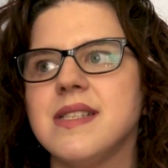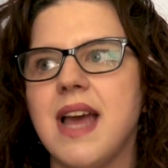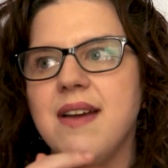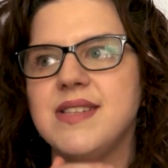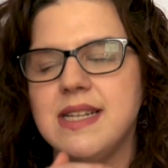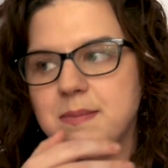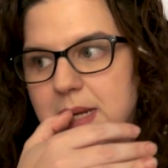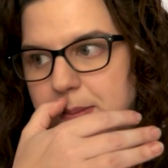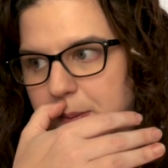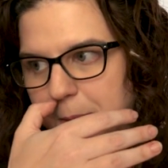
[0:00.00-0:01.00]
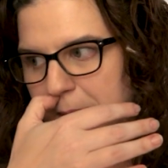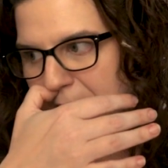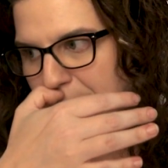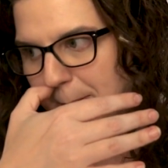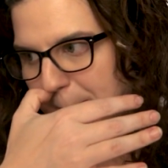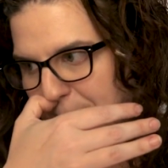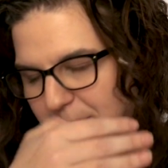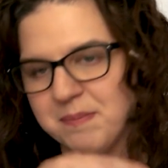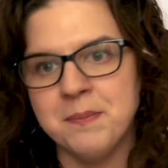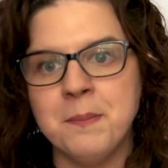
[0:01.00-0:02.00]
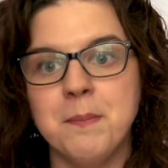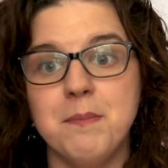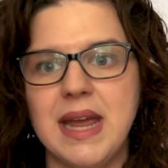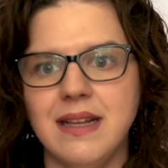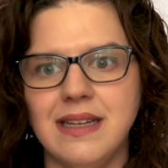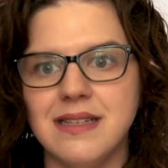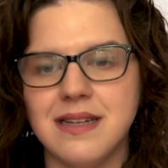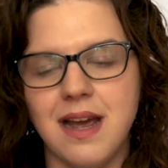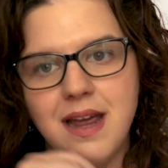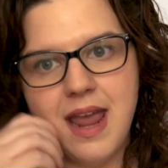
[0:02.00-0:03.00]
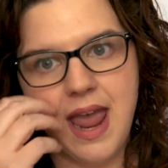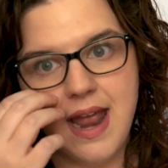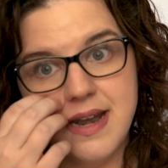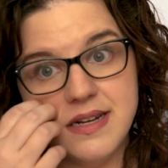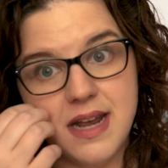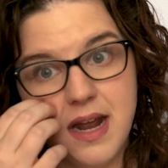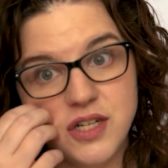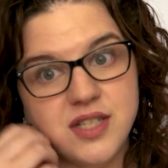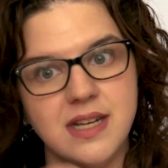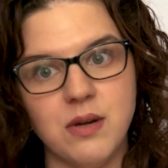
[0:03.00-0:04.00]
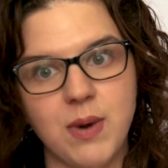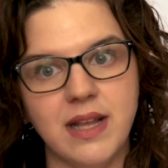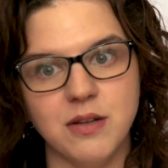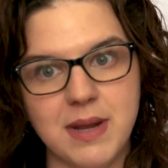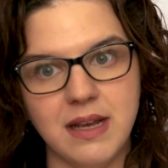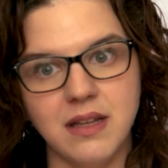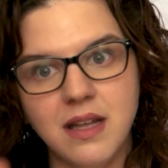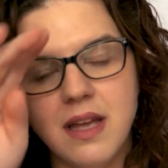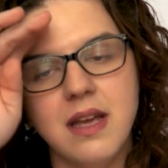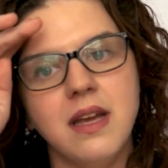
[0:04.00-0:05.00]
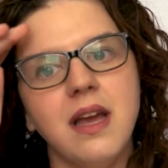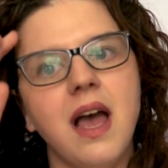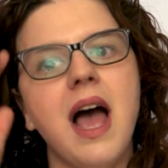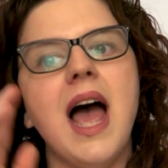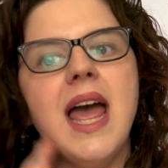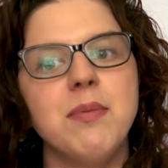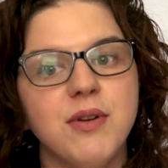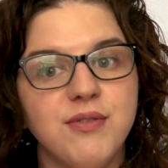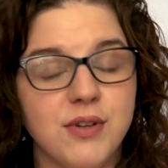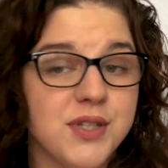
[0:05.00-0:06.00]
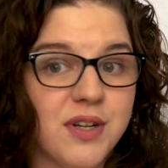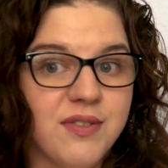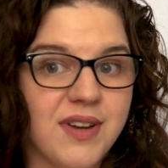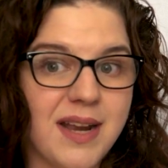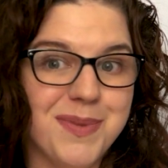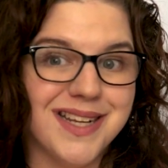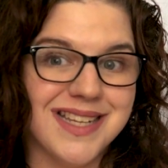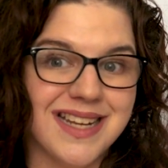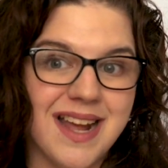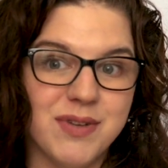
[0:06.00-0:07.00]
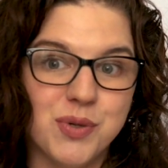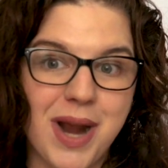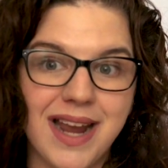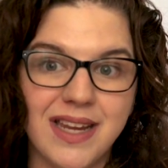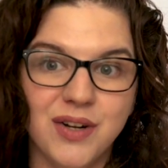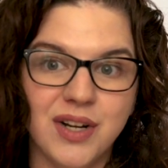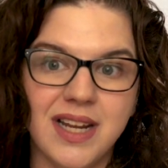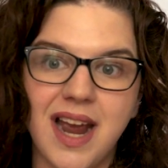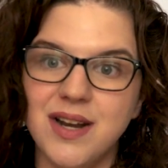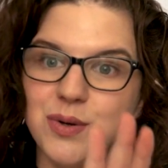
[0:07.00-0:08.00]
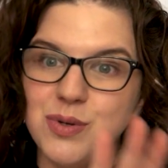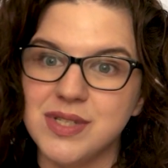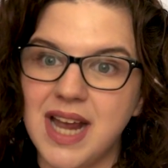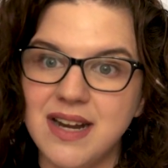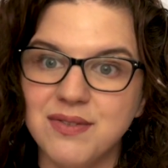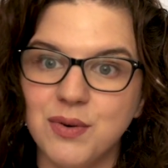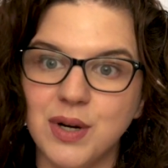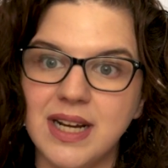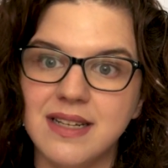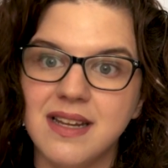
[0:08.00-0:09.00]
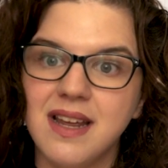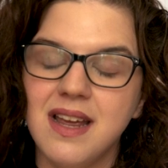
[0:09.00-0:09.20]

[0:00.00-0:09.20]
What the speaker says: I've seen people mail it and just send it regular mail. I prefer certified because I can have a tracking on it. I know who signed for it.